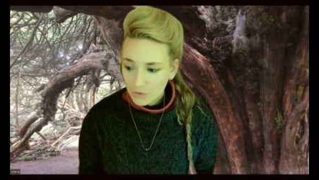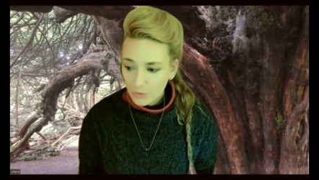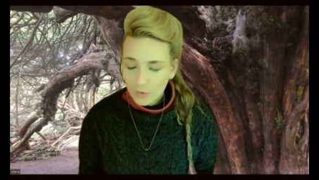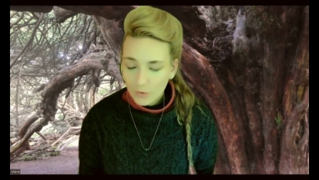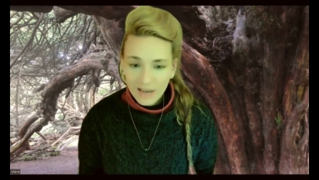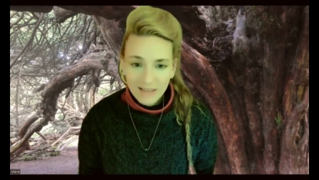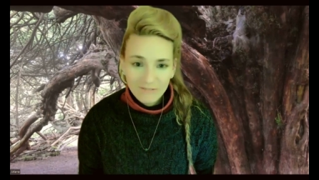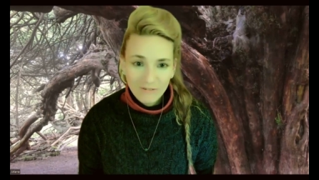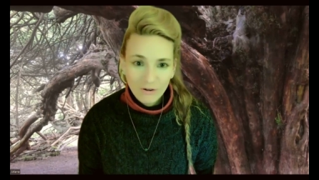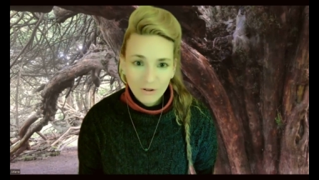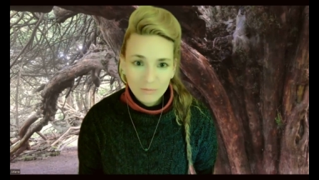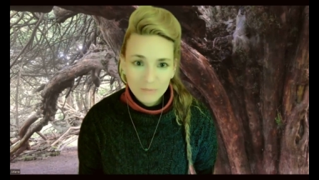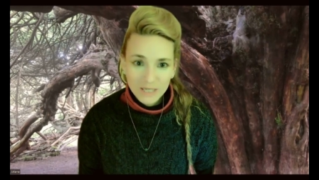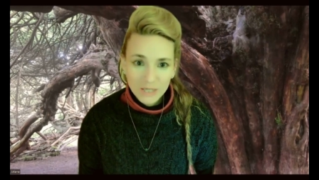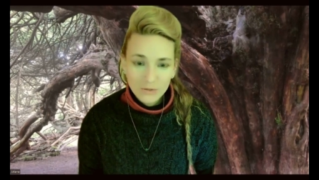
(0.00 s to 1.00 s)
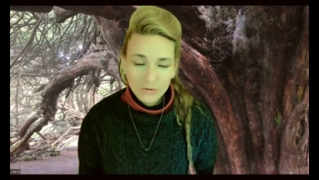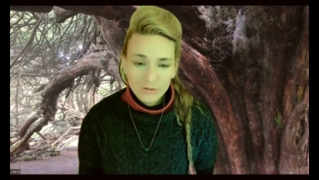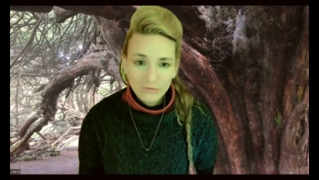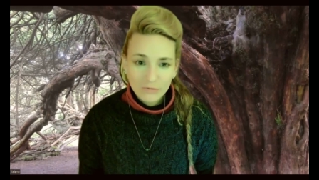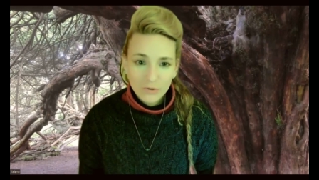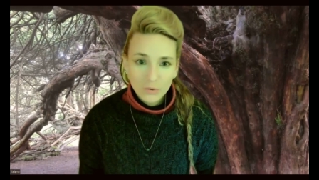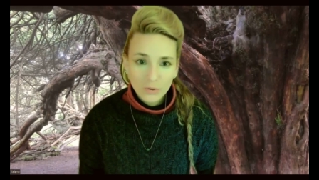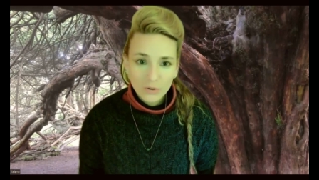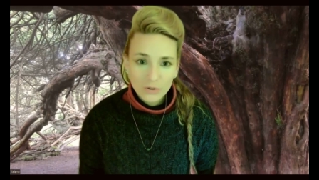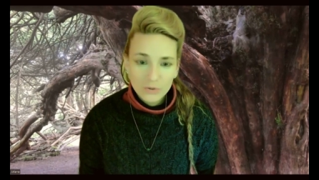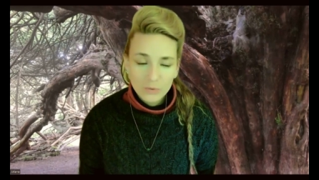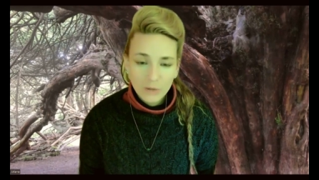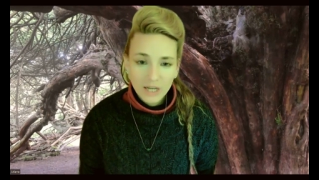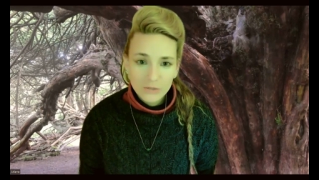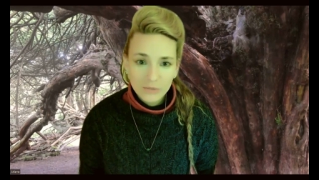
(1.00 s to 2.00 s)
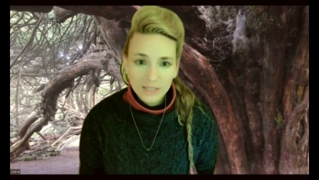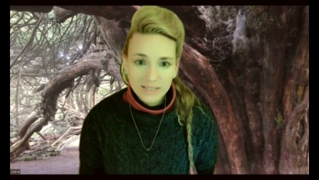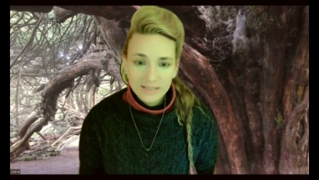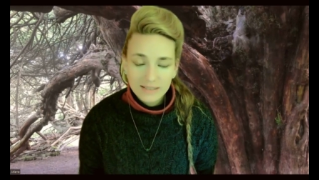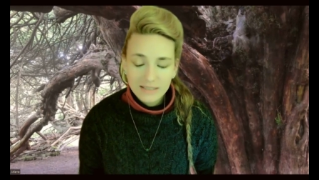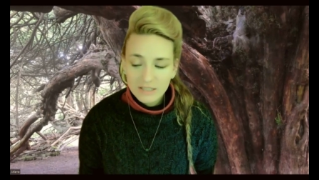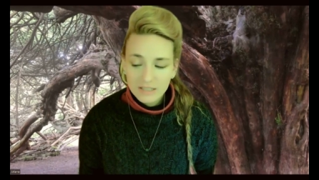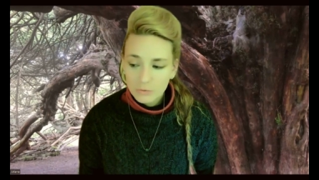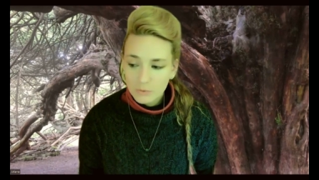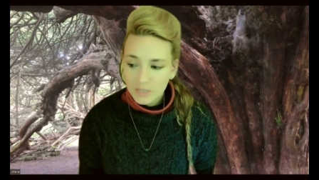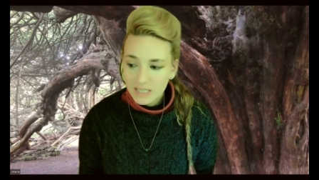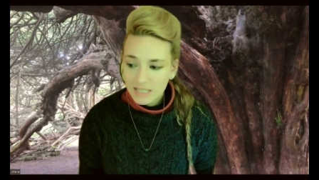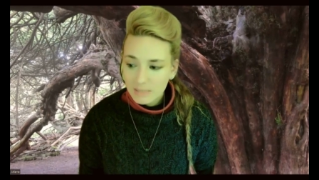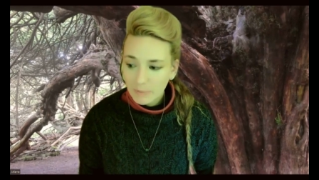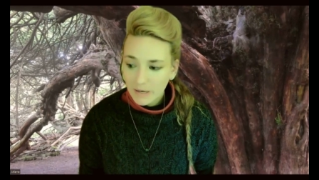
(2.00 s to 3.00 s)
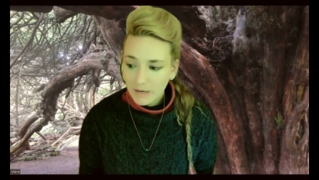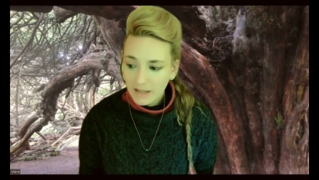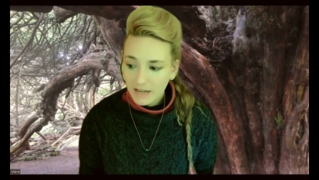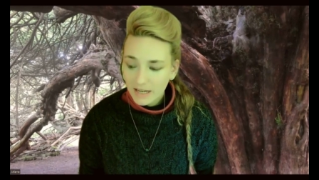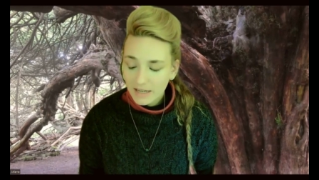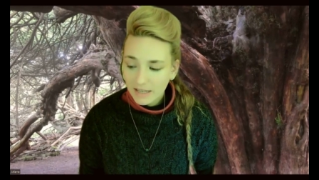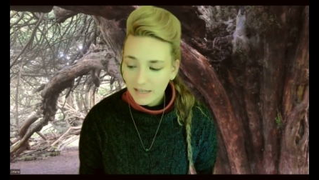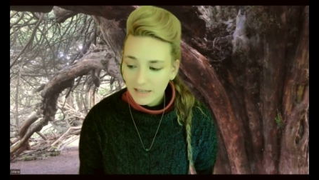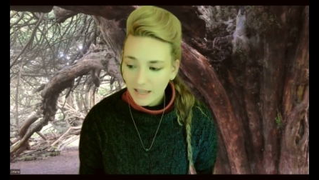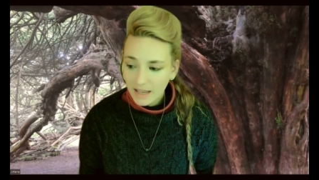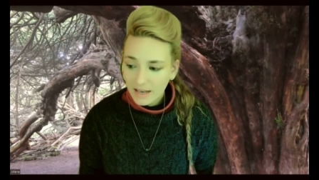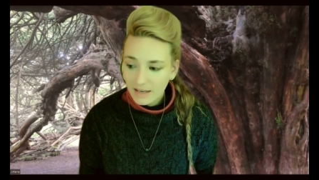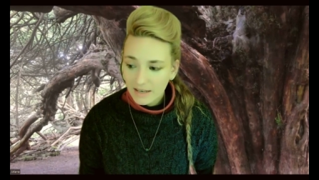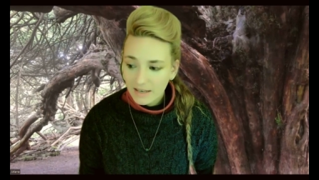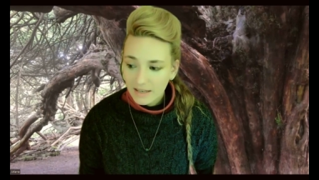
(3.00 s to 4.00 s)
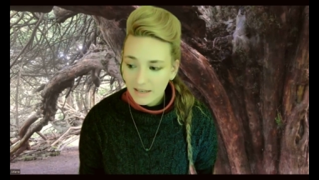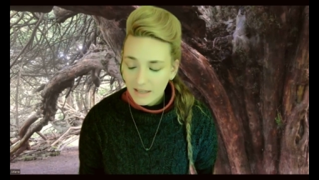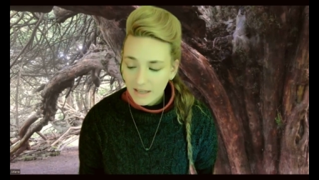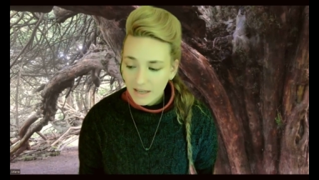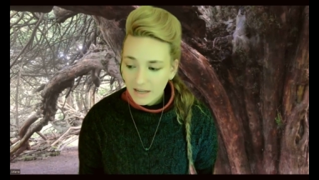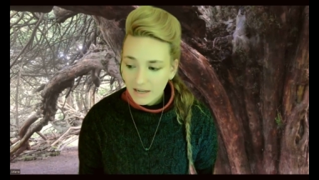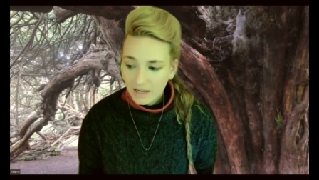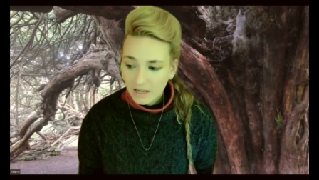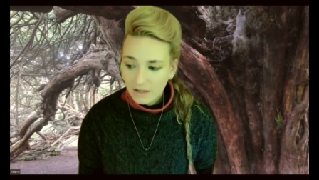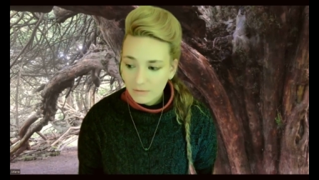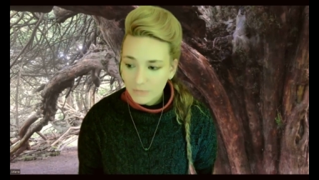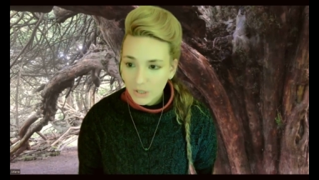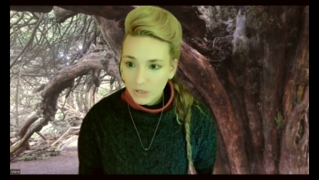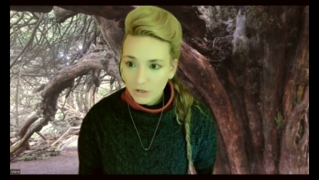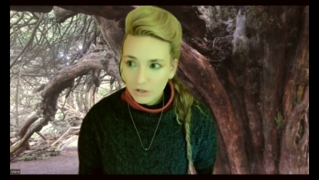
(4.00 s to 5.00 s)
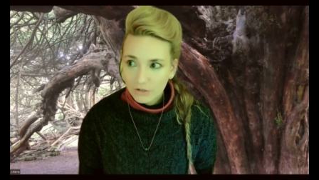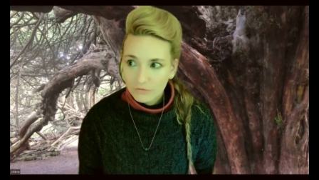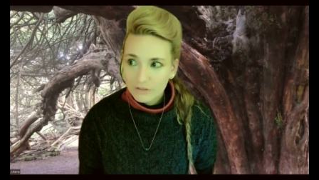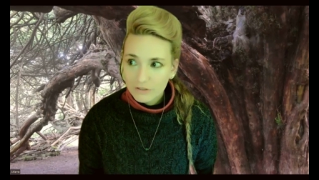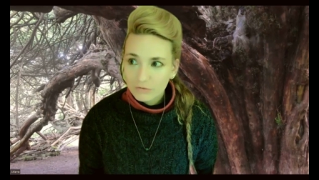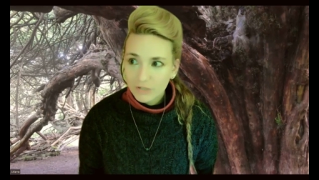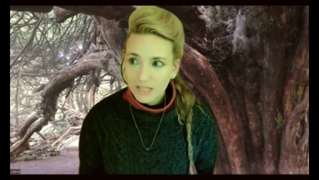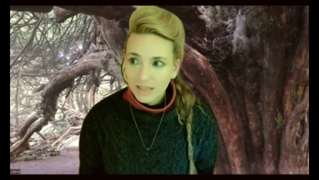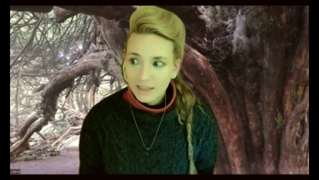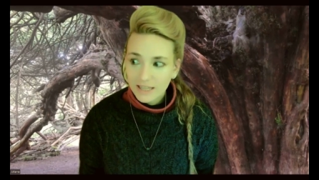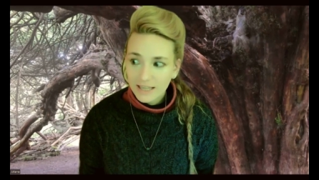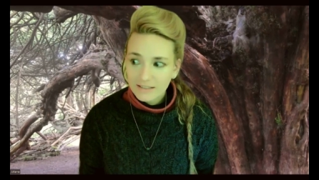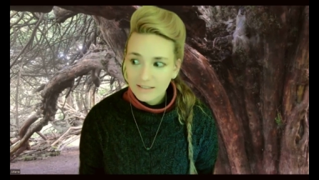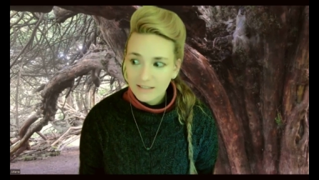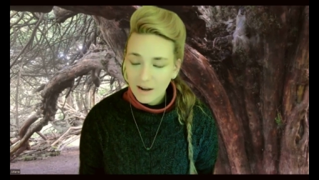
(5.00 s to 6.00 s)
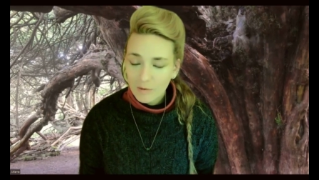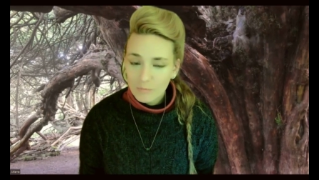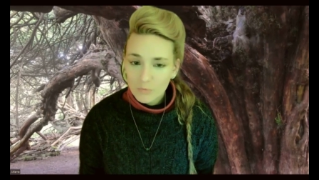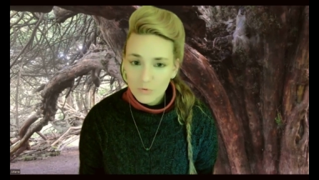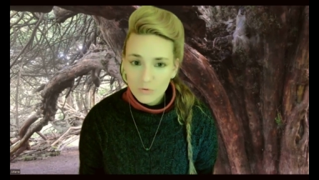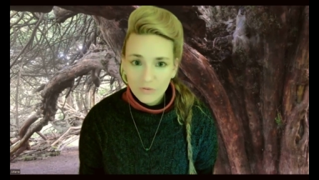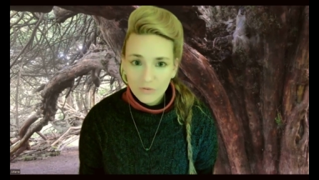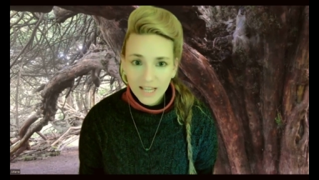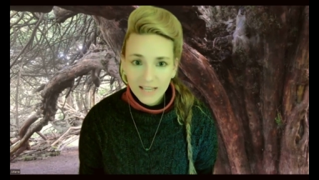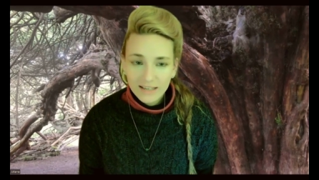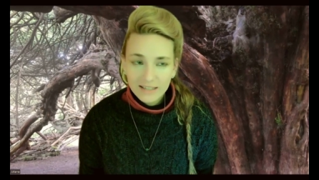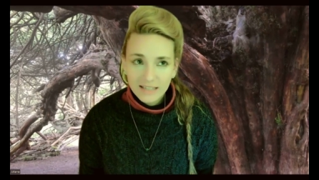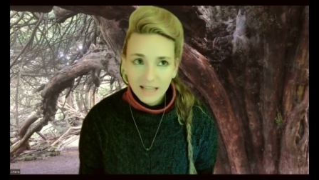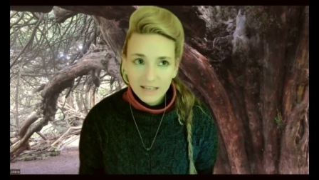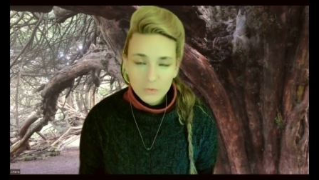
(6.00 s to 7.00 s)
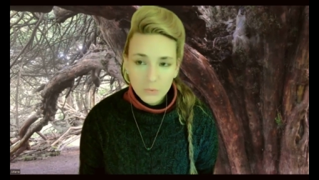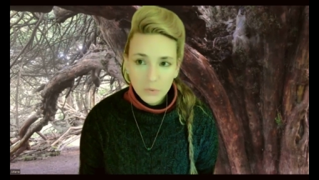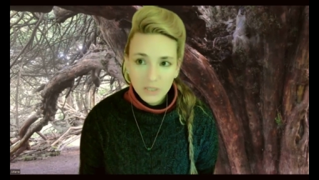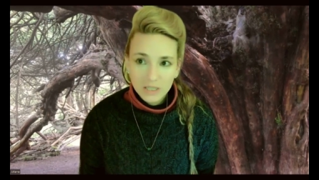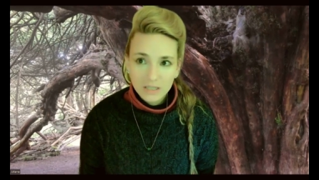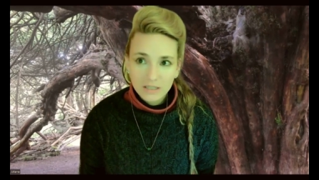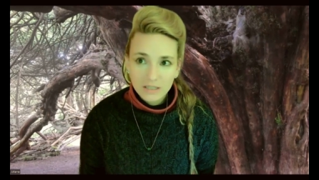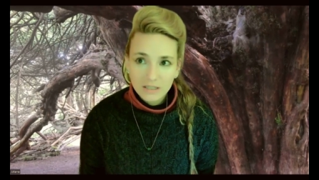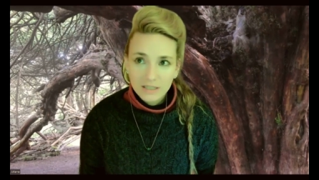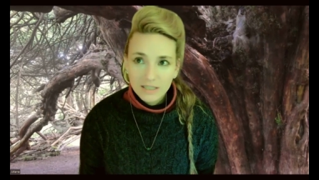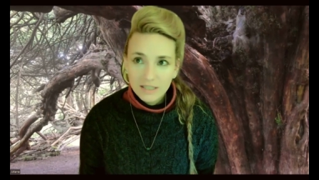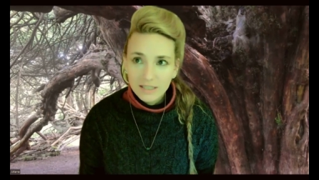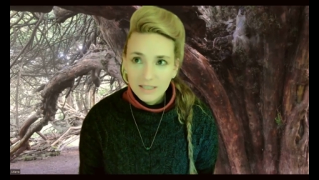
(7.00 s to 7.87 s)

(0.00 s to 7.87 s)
all level, because of course you address this 3D plane, and then a lot of different things are moving that were